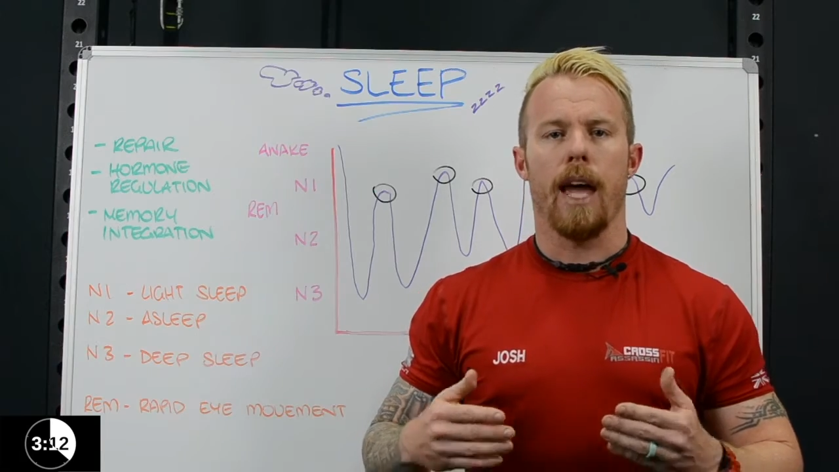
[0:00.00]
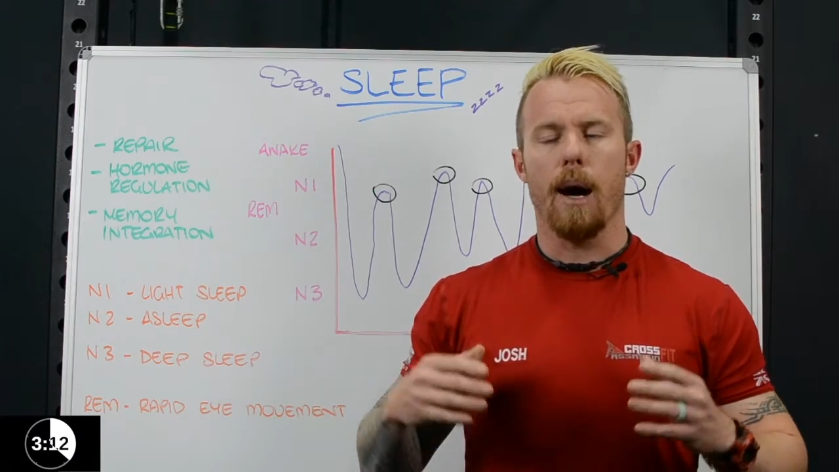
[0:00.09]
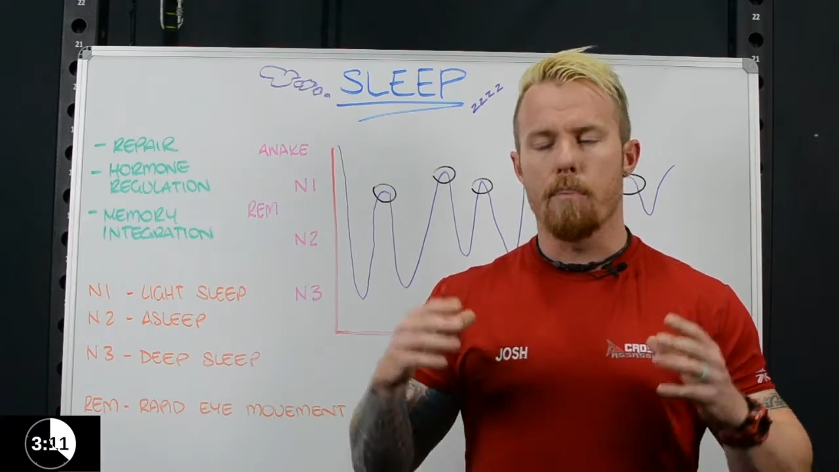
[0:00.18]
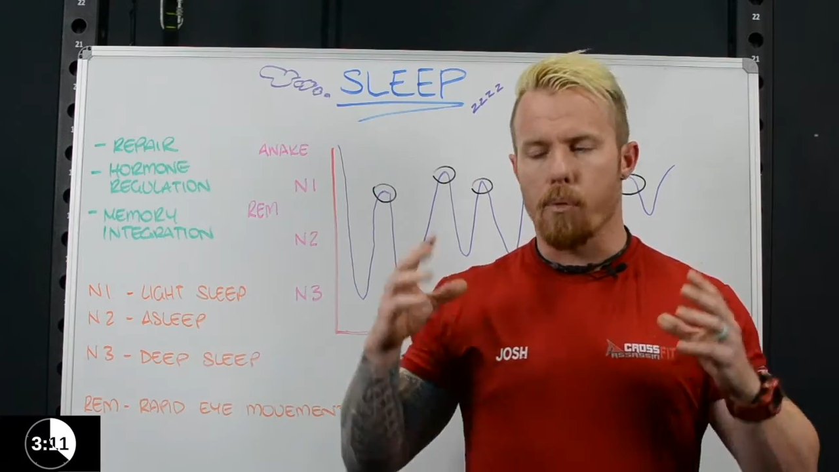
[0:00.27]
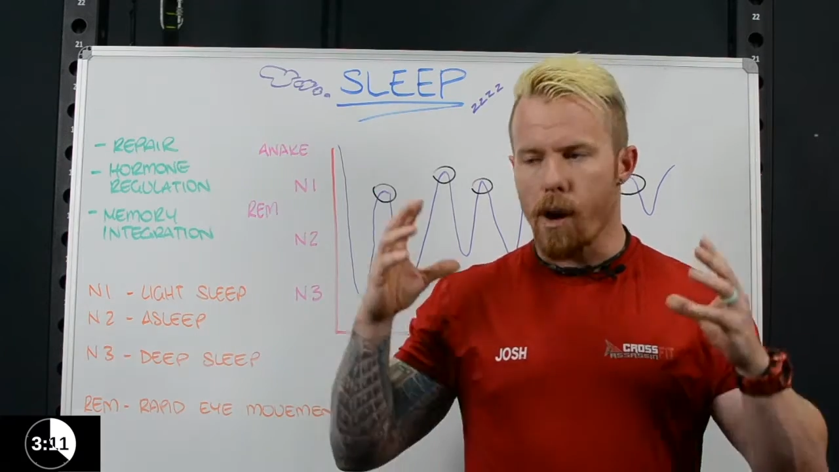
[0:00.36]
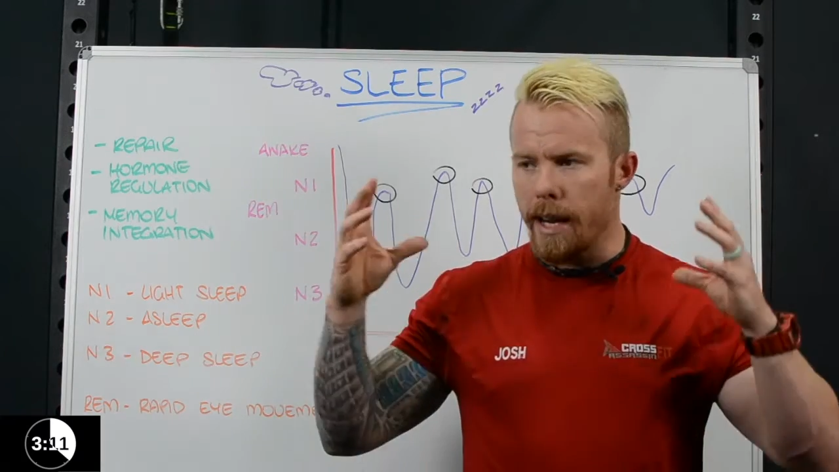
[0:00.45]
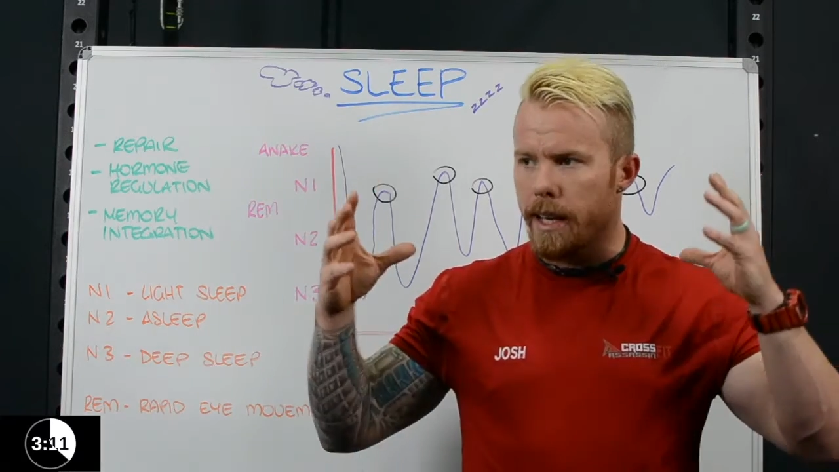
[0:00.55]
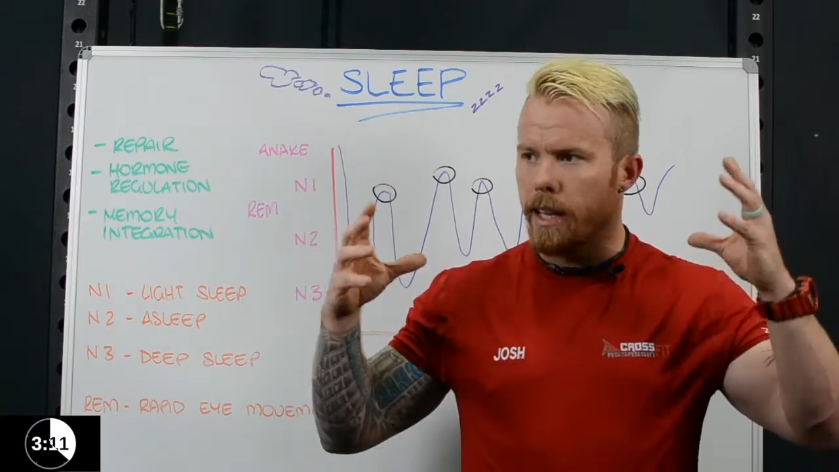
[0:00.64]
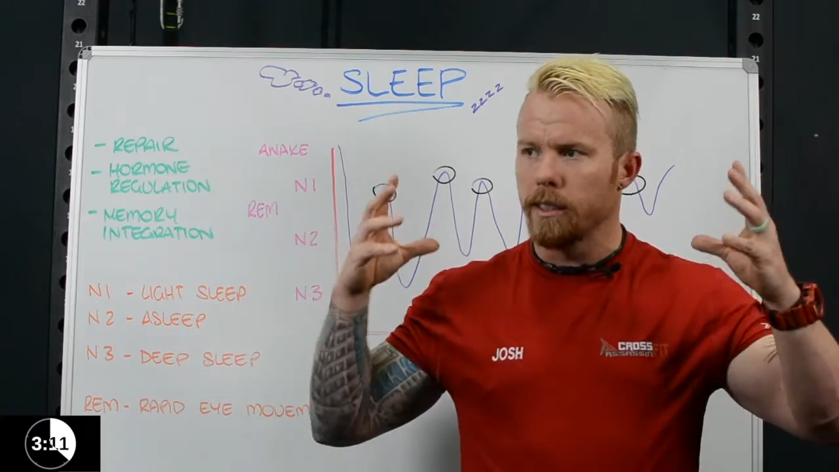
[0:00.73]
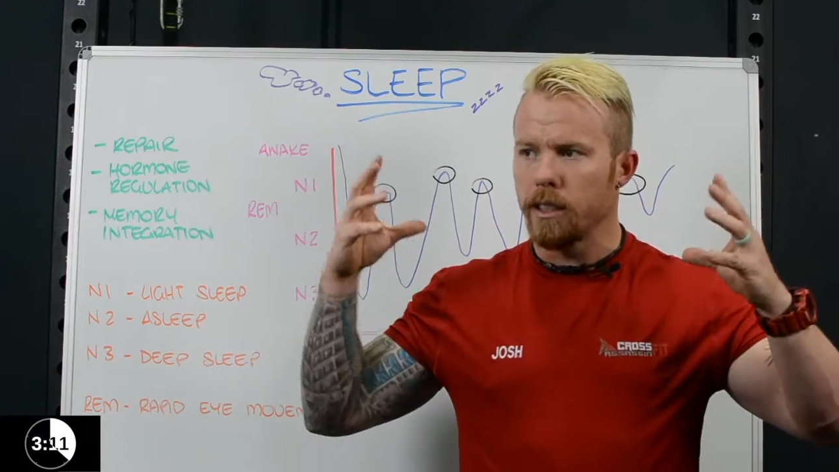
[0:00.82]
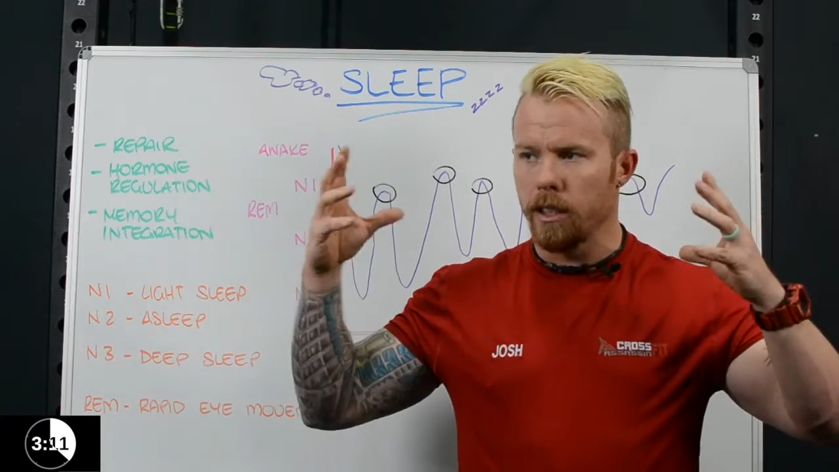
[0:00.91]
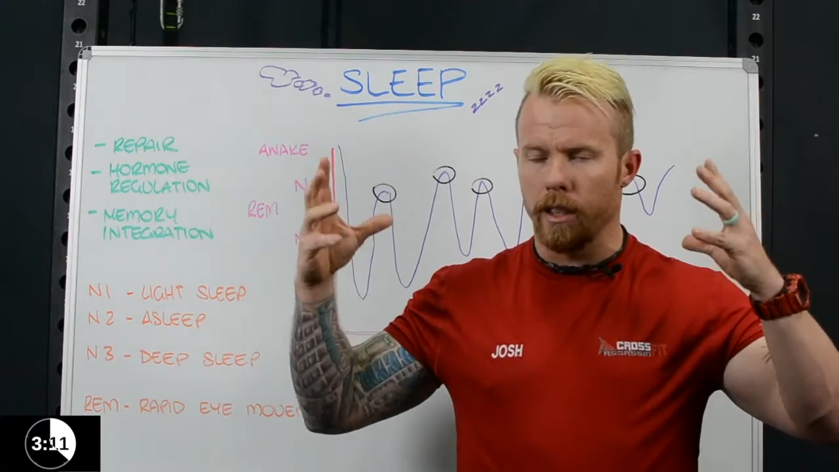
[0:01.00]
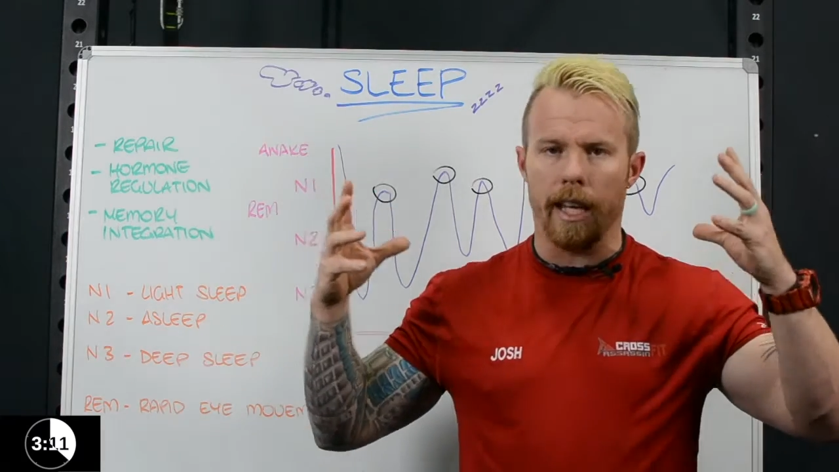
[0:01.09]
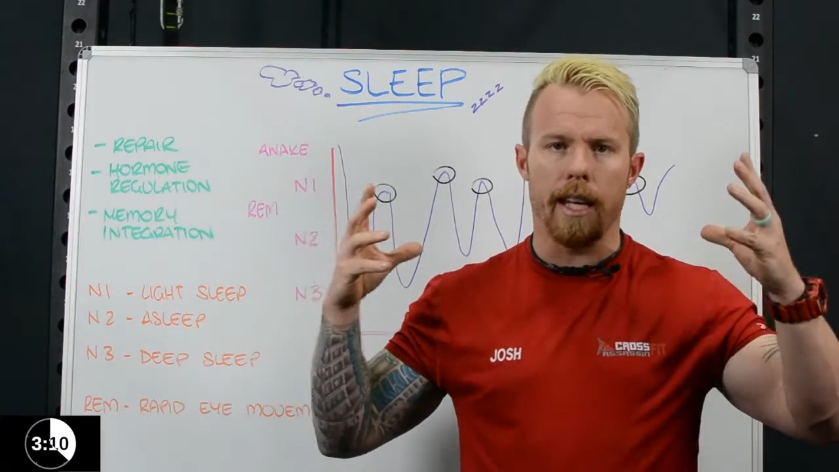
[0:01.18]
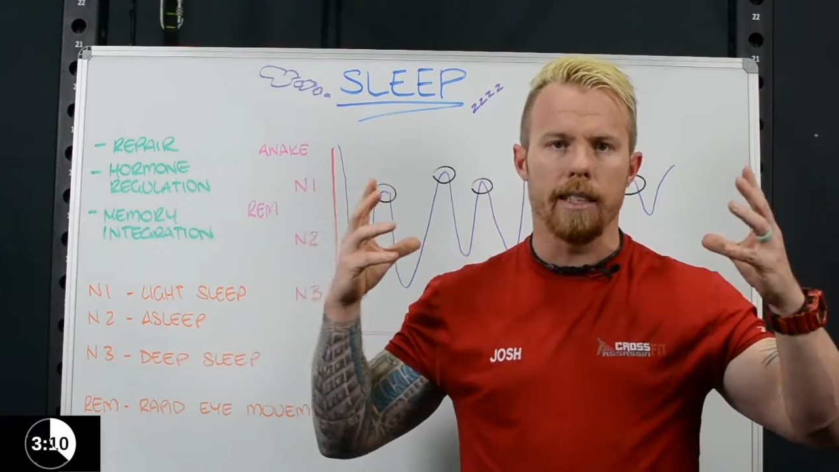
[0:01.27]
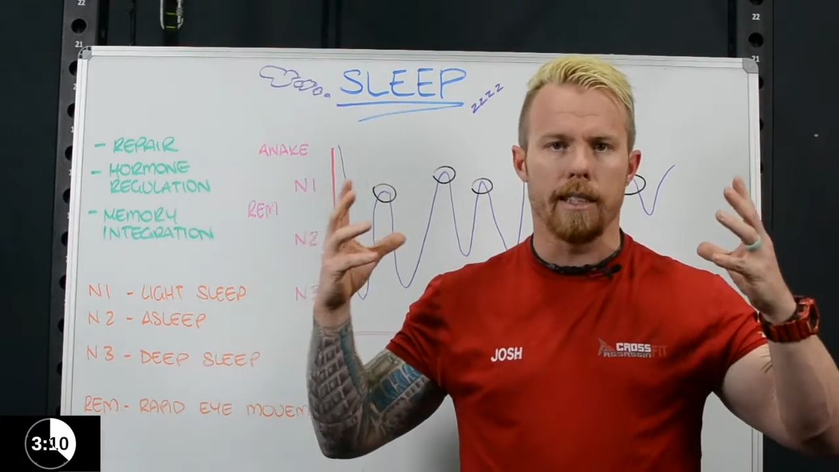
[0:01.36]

Our brain can still hear